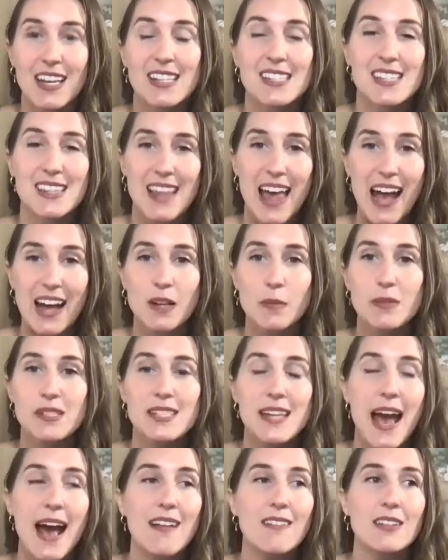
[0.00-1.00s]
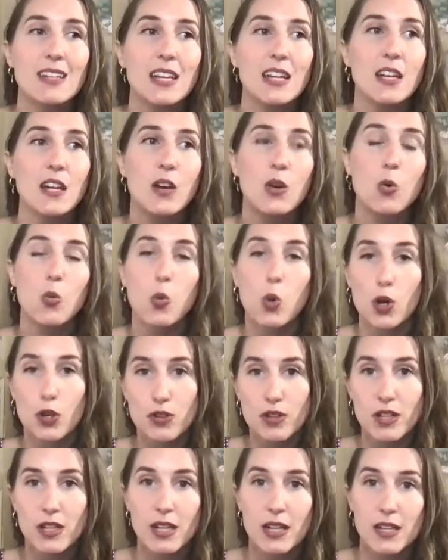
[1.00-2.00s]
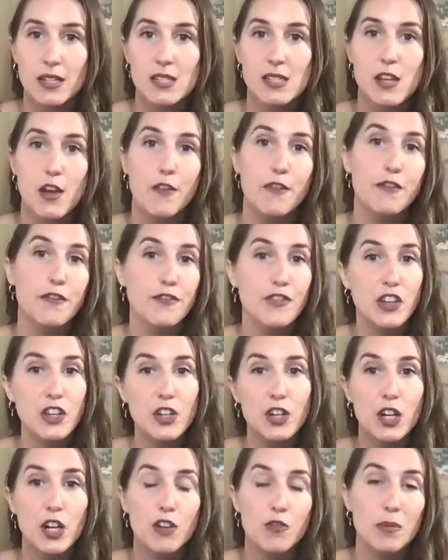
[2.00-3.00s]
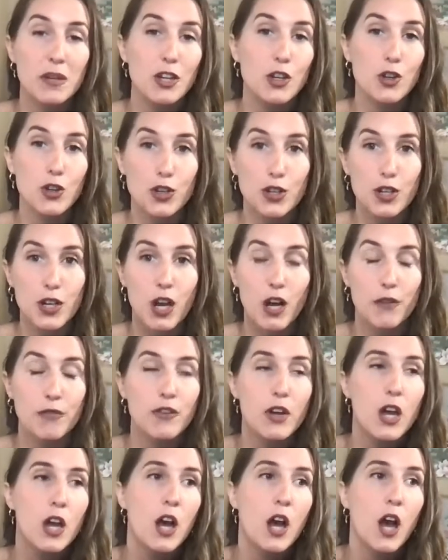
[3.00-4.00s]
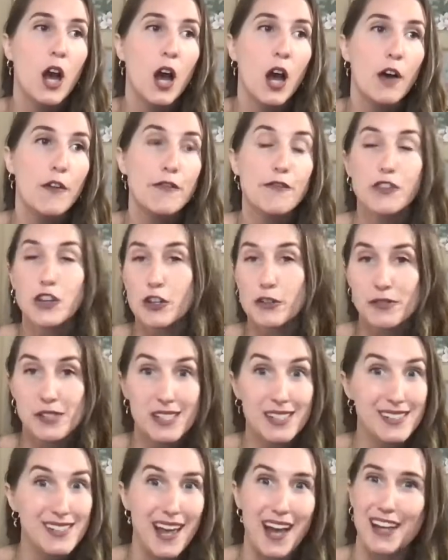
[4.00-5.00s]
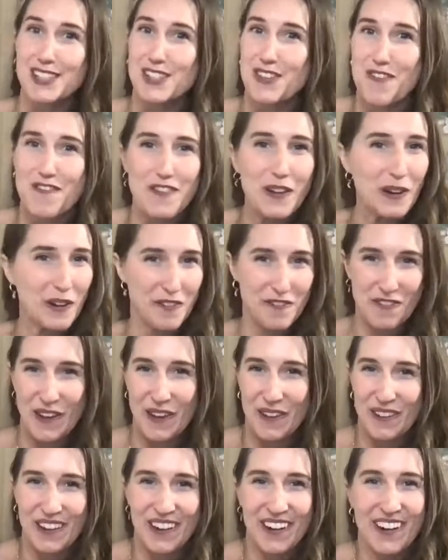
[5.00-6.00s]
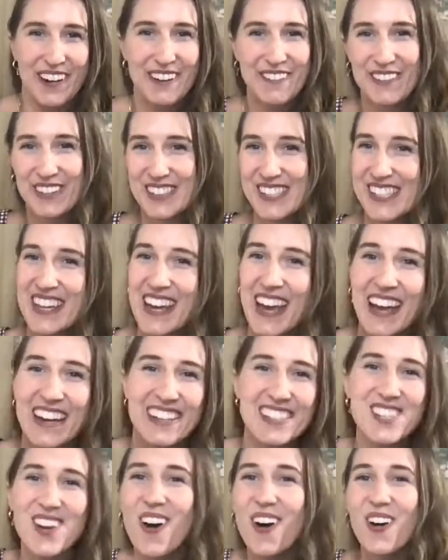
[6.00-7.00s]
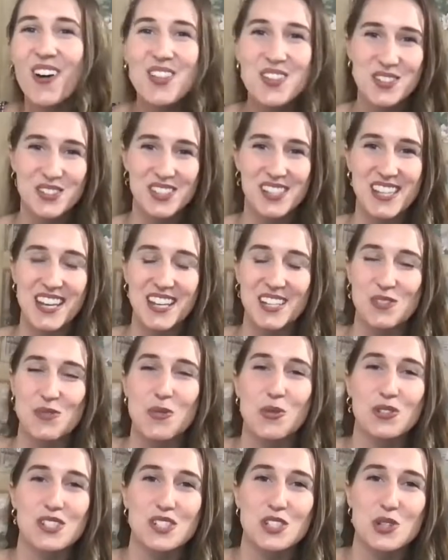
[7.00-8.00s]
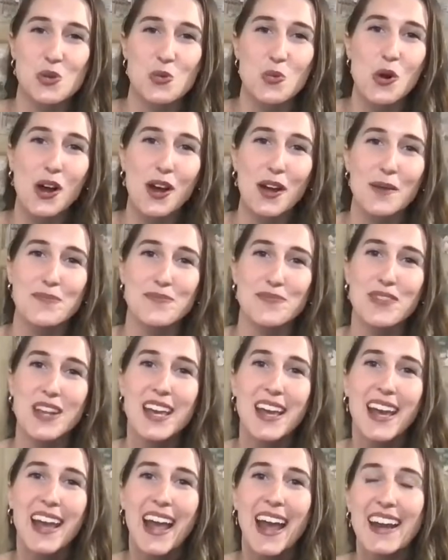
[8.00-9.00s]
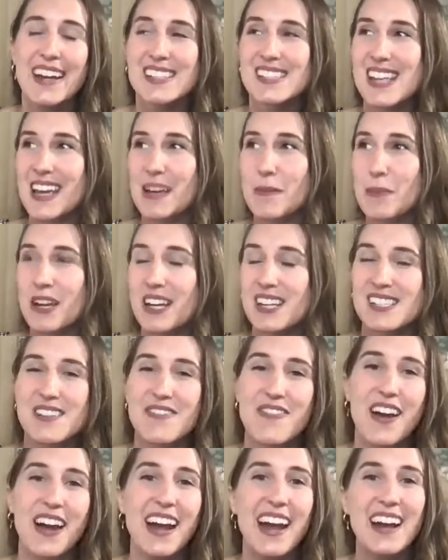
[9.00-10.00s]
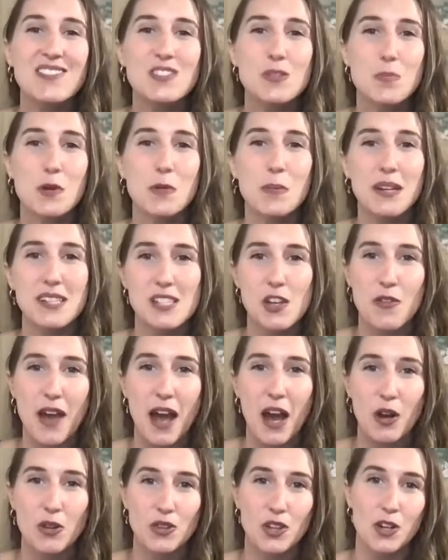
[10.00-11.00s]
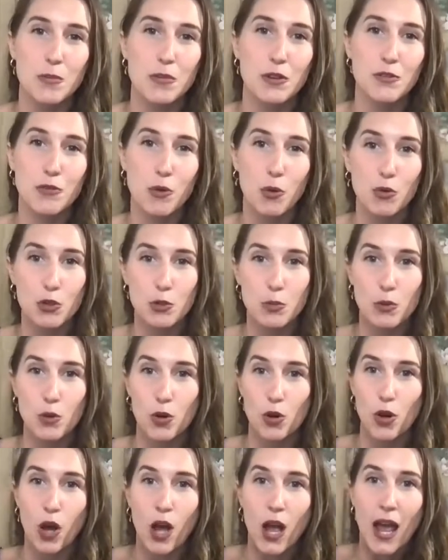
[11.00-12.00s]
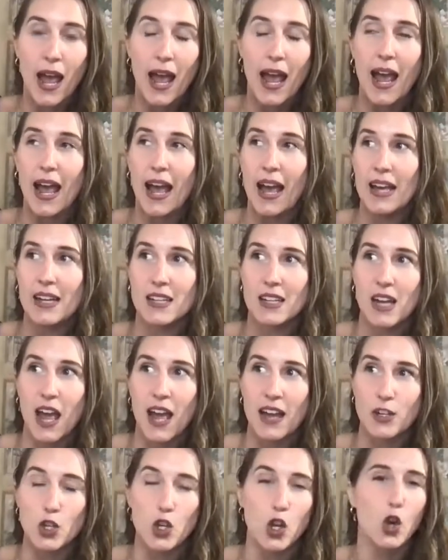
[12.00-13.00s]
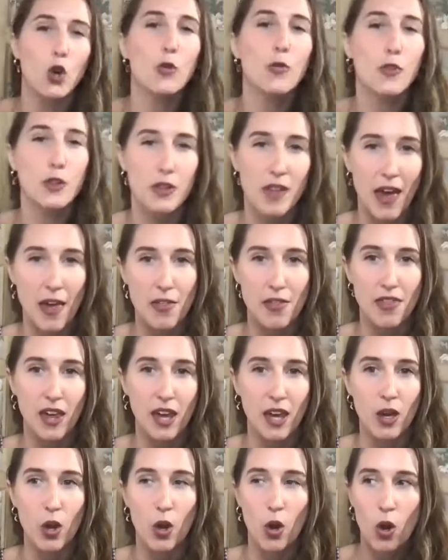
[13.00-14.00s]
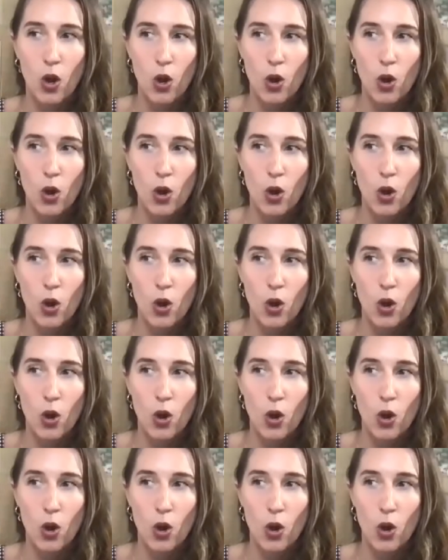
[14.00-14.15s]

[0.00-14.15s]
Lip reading: It's lack mentality, worthiness, a fear of being good enough, fear of success, fear of failure. Once again, it's all those things rolled into one. And it's like, because if I have to put myself out there and be vulnerable and go for that thing,